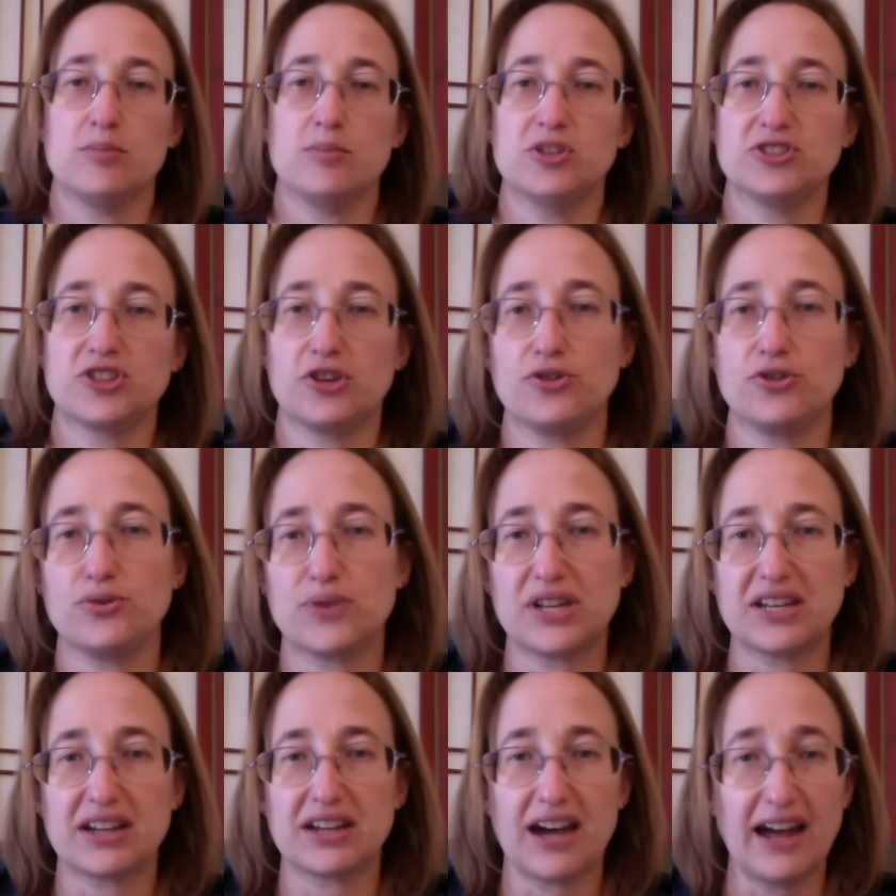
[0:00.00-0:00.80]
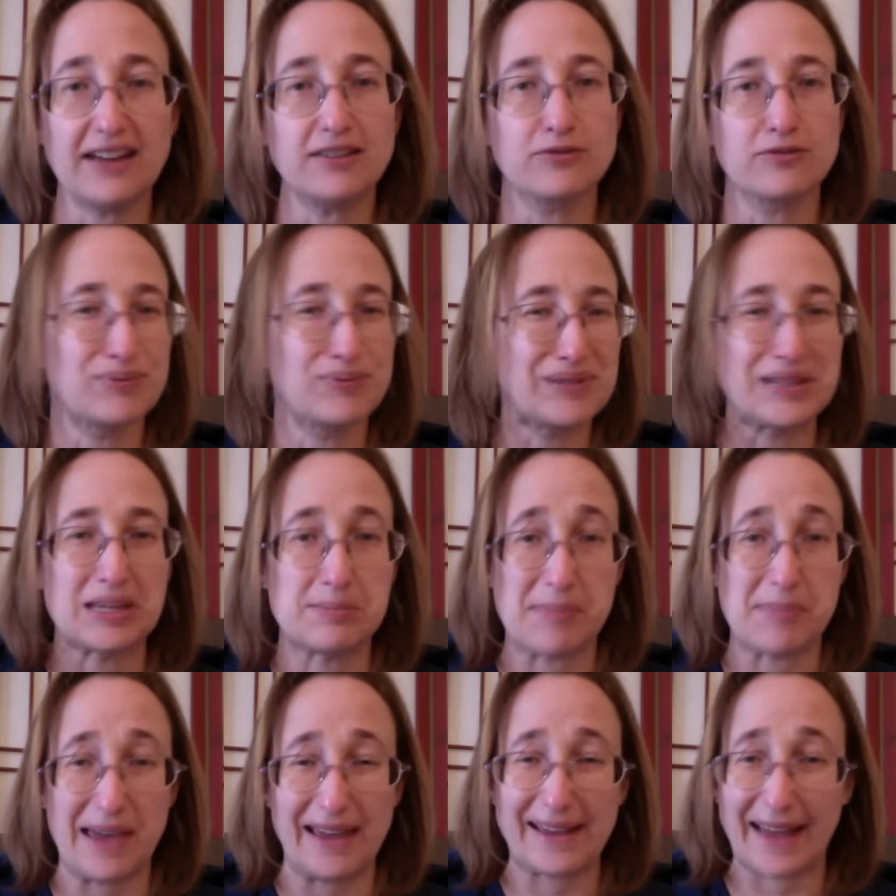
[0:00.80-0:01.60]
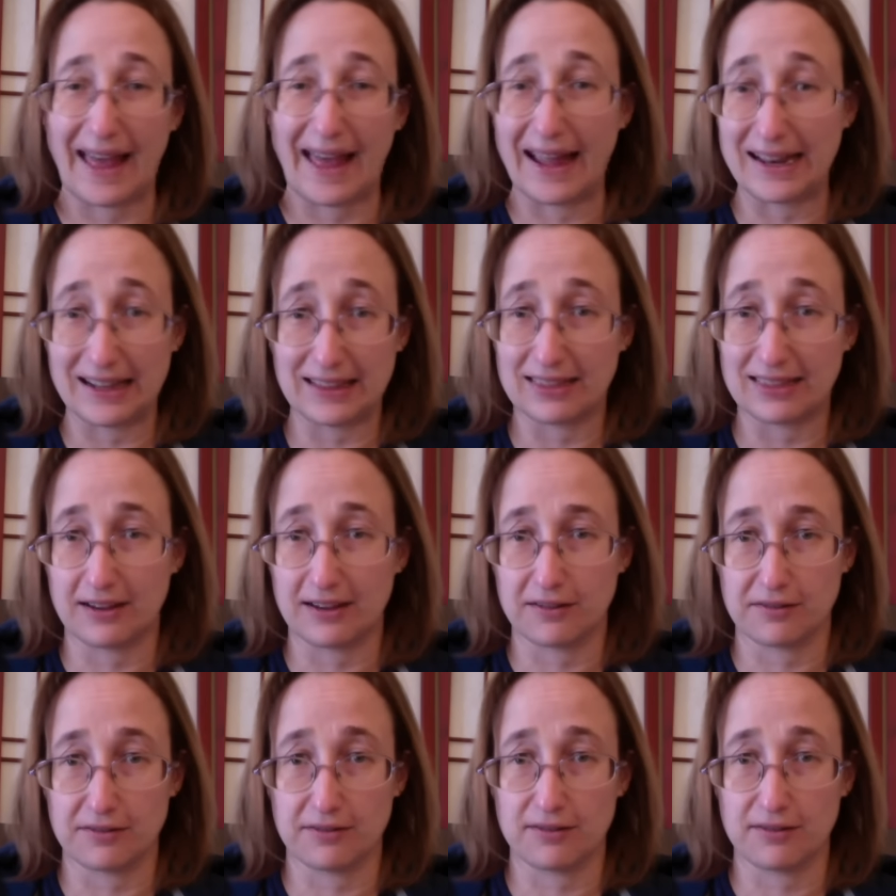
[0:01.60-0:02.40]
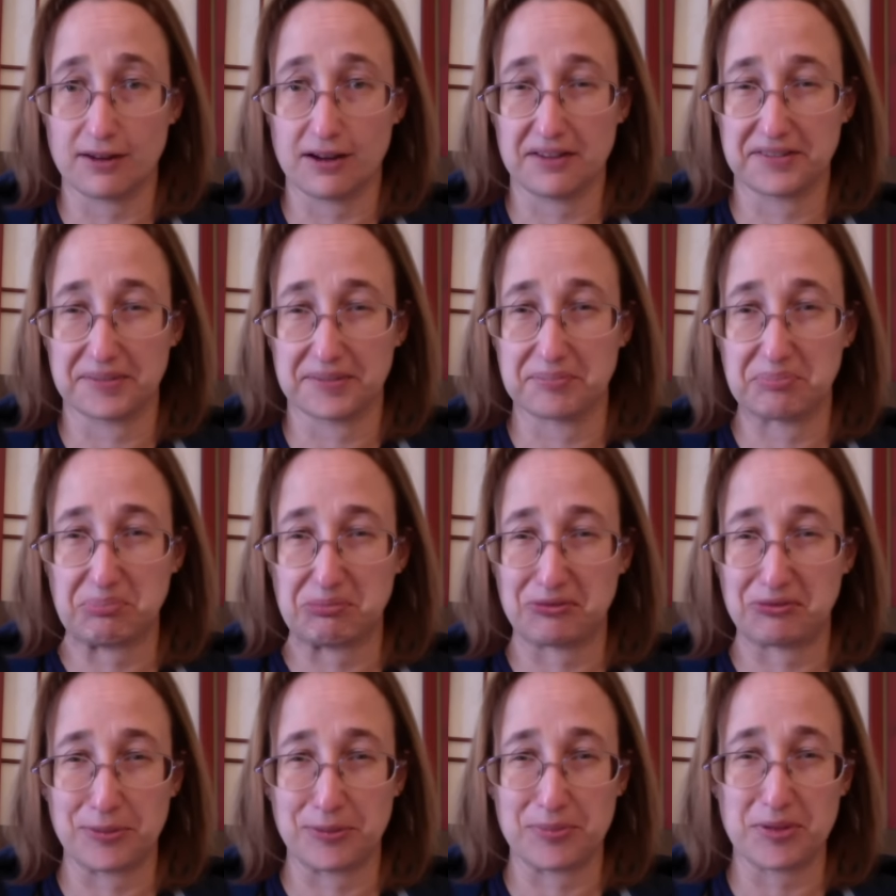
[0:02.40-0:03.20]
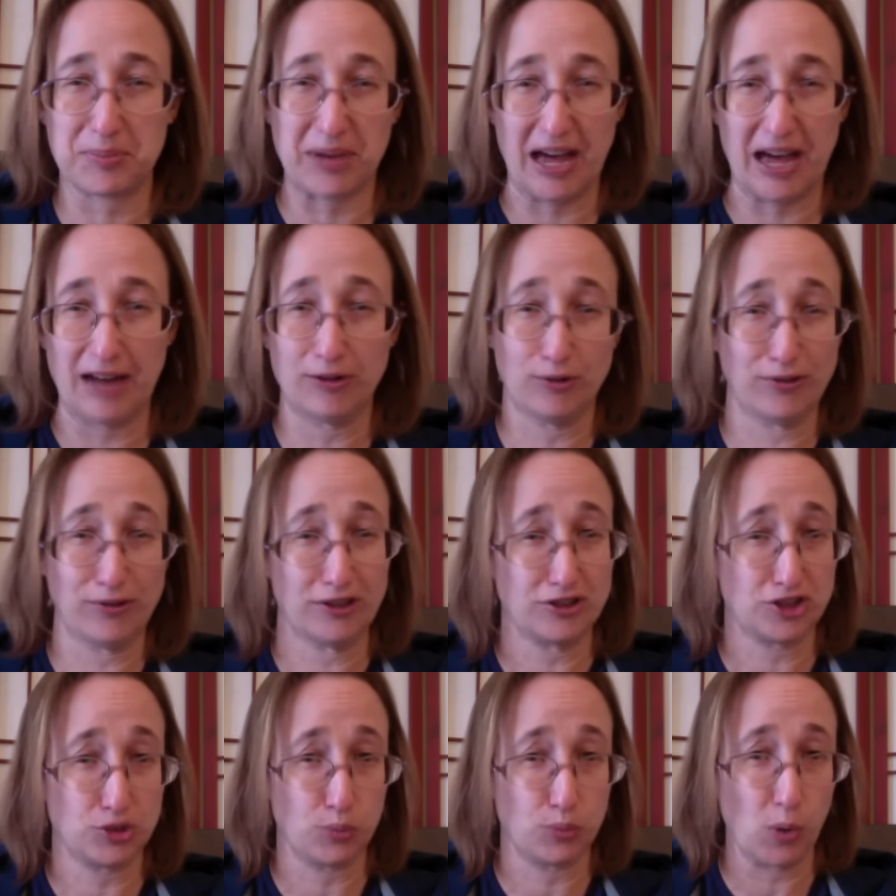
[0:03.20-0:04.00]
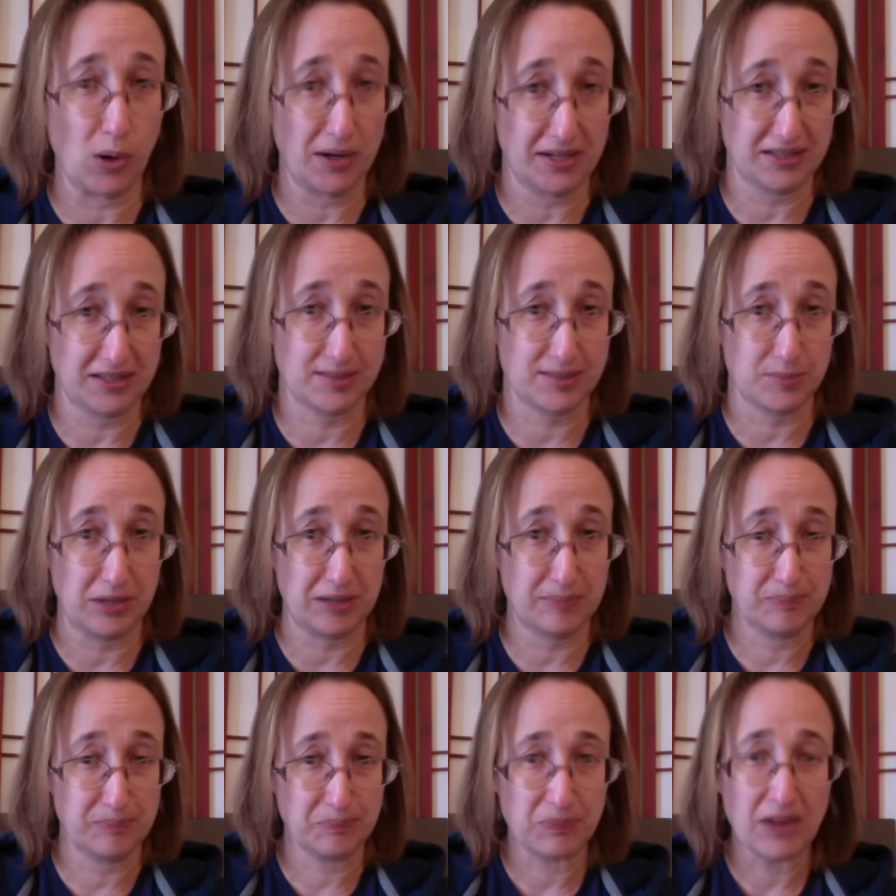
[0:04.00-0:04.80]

so you can kind of really make anything from the pattern that you want it to be.